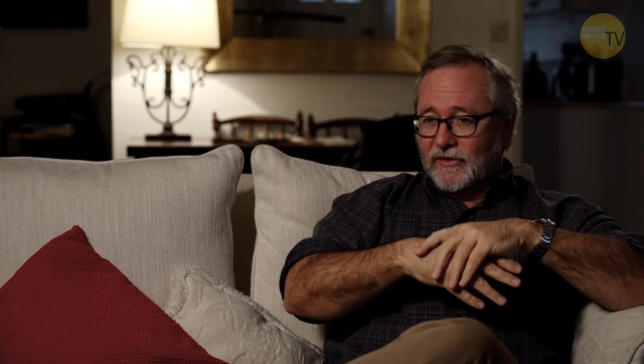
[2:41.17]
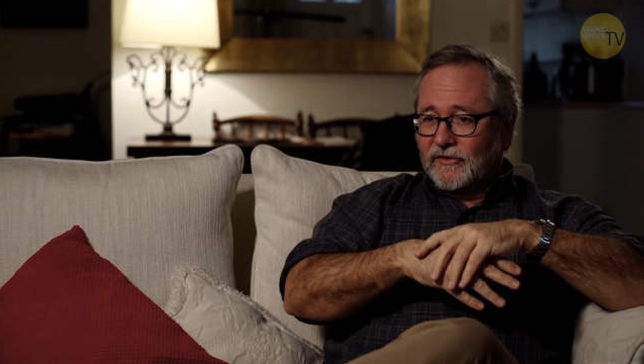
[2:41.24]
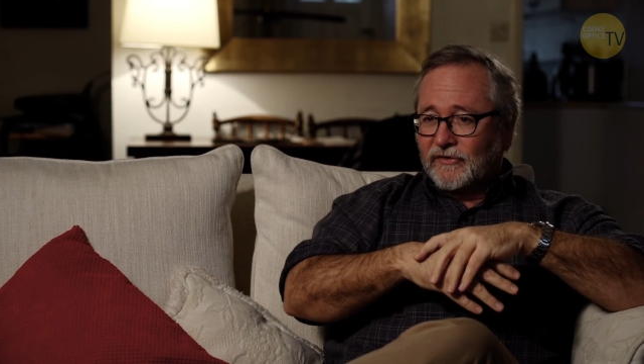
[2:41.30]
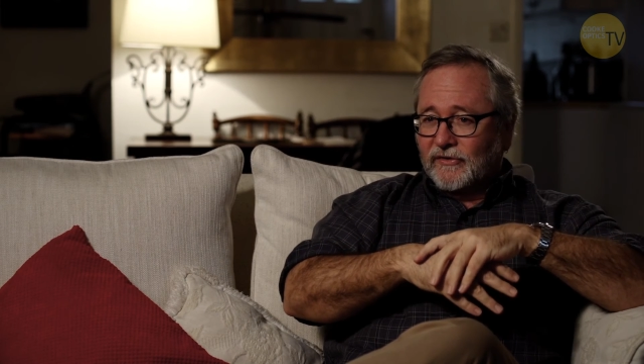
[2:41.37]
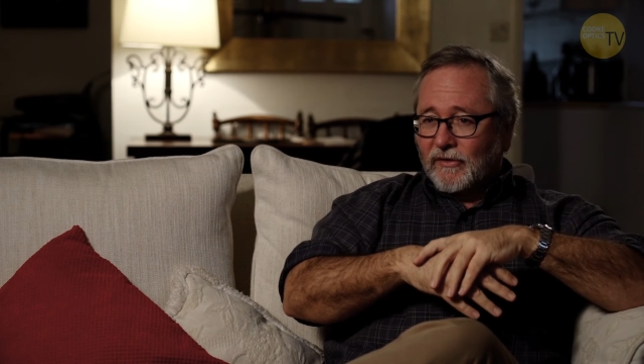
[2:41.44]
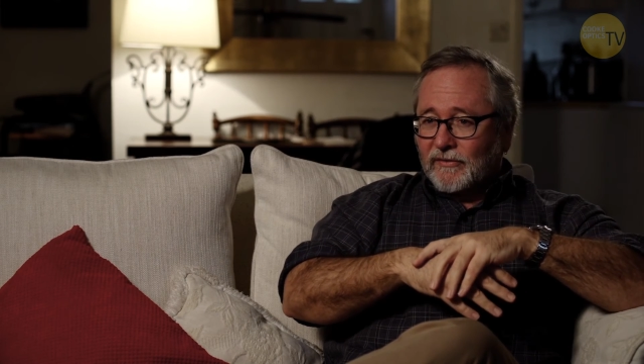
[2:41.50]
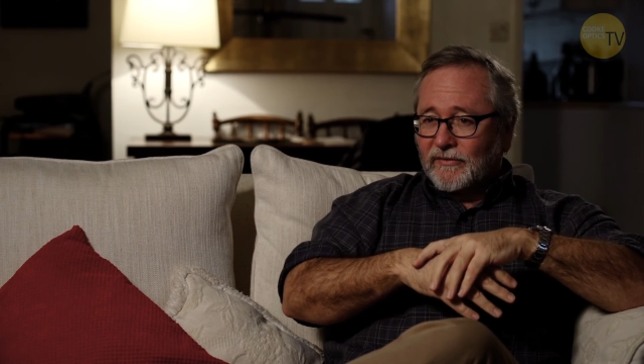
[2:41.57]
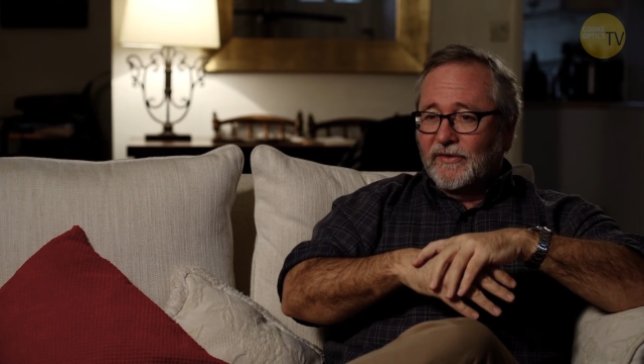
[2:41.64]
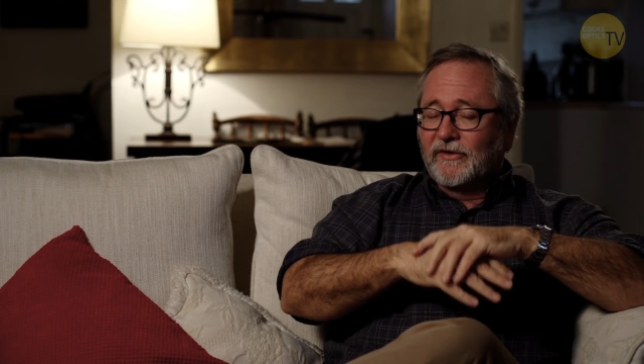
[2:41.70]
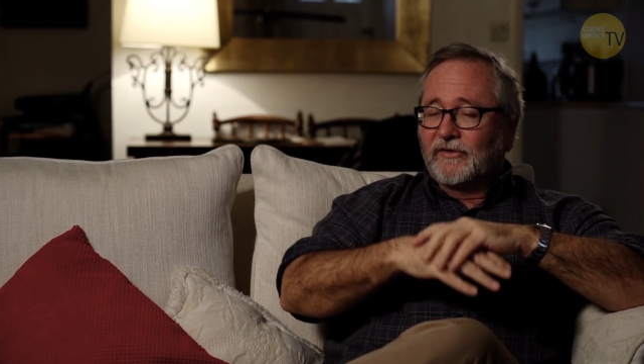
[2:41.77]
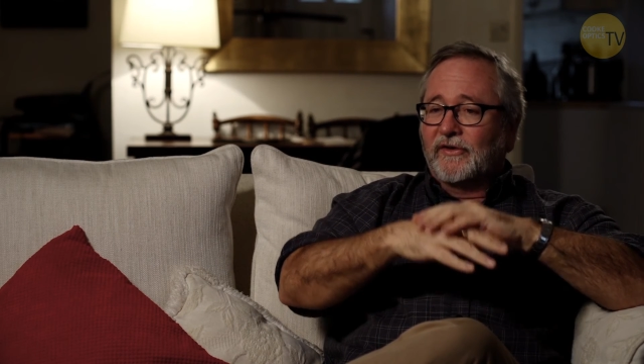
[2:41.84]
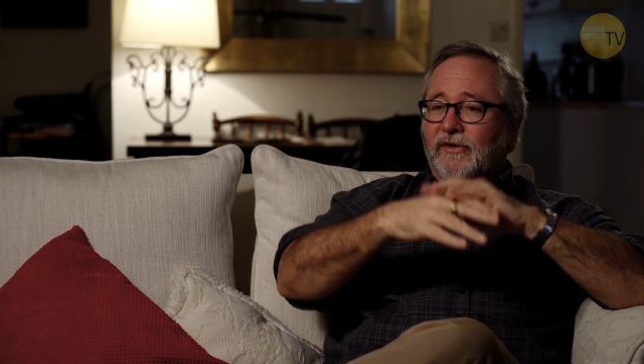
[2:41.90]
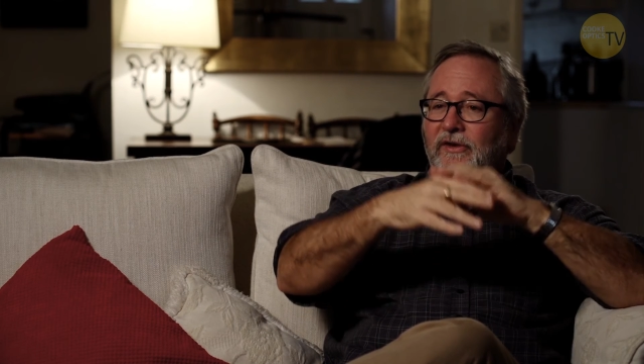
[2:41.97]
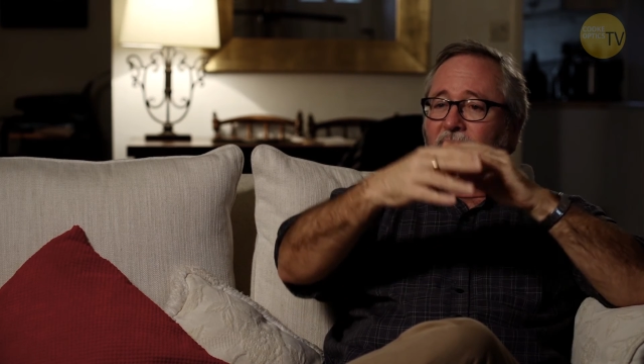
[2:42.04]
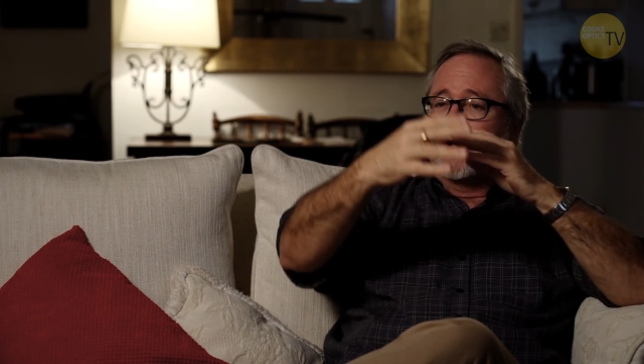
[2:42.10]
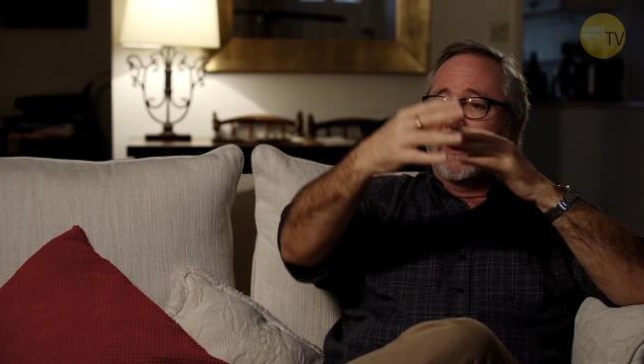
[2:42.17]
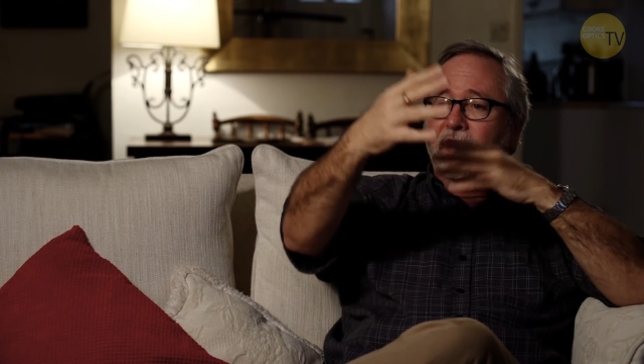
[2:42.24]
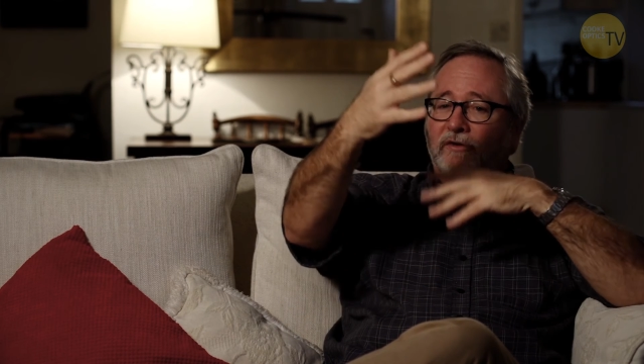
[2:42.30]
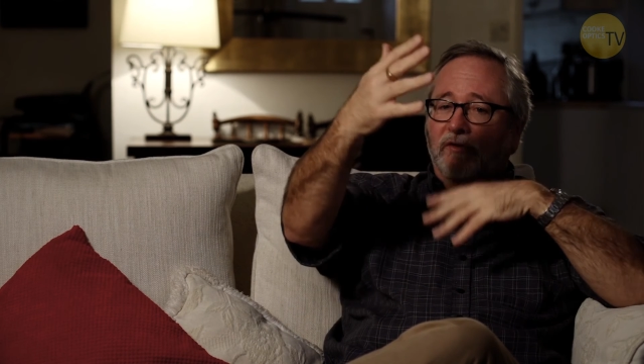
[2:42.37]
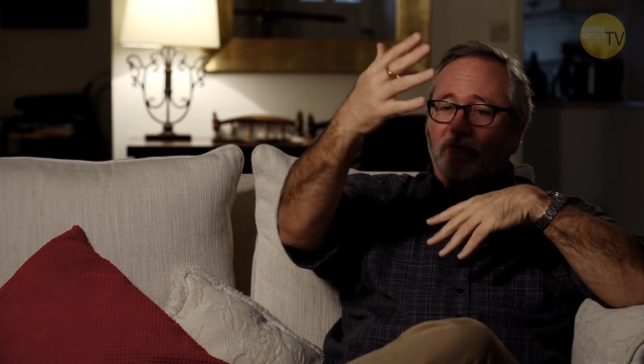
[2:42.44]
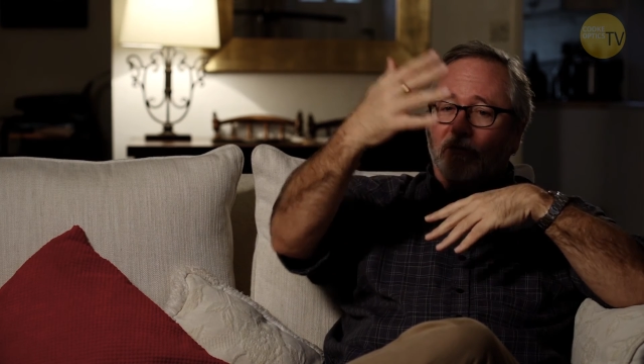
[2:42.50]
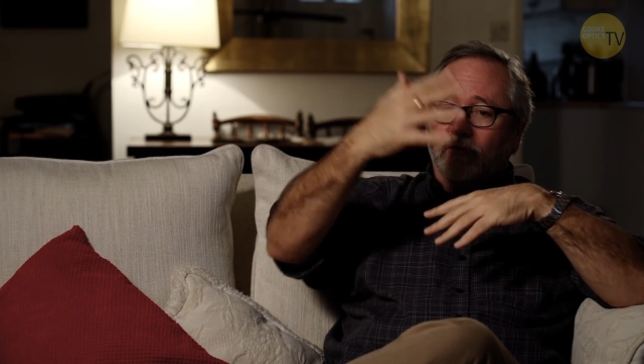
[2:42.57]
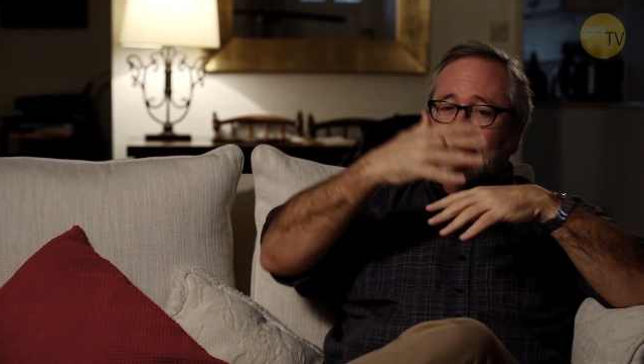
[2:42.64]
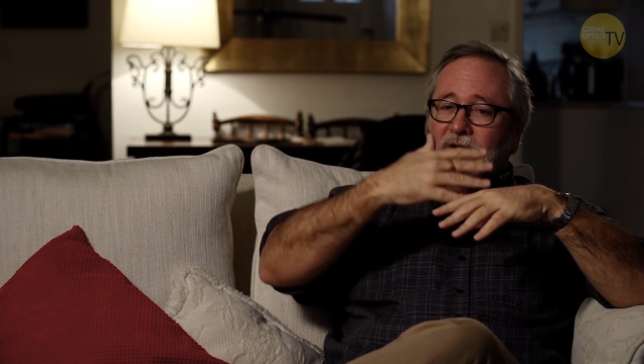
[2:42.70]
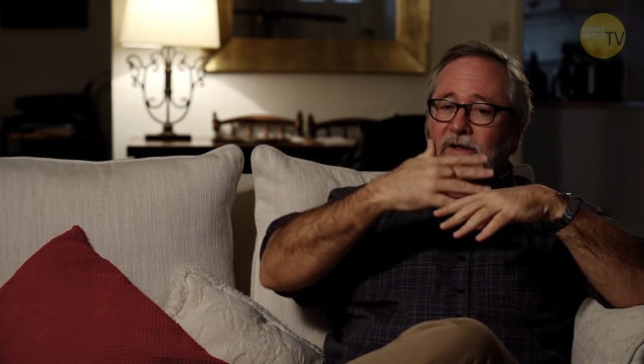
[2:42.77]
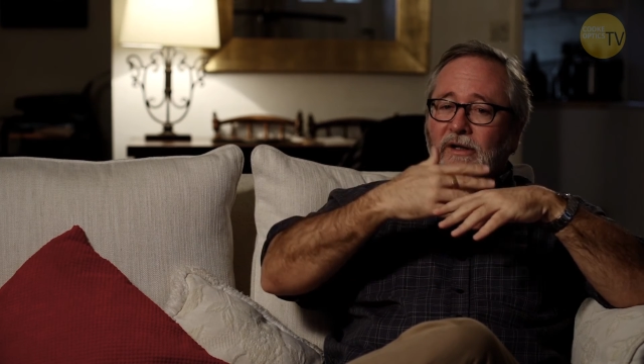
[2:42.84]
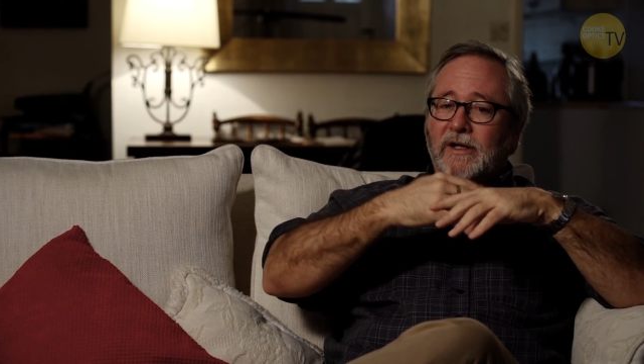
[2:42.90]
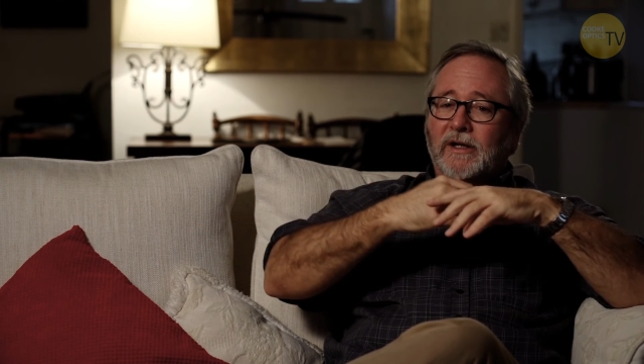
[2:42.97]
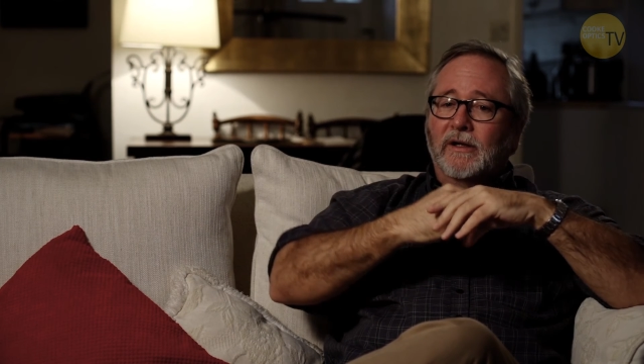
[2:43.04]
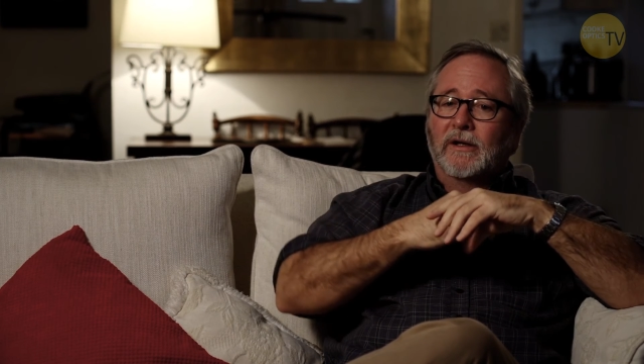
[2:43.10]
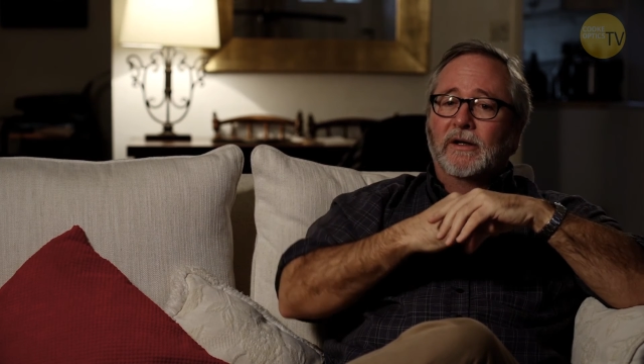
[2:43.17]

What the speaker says: the softness of the light accordingly,